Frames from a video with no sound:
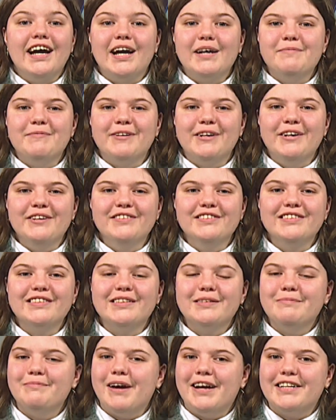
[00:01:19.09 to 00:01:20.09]
I'm your host,
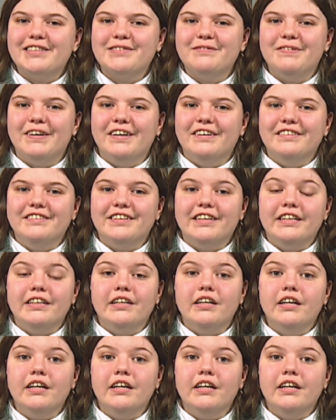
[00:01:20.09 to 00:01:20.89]
Madison Valentine.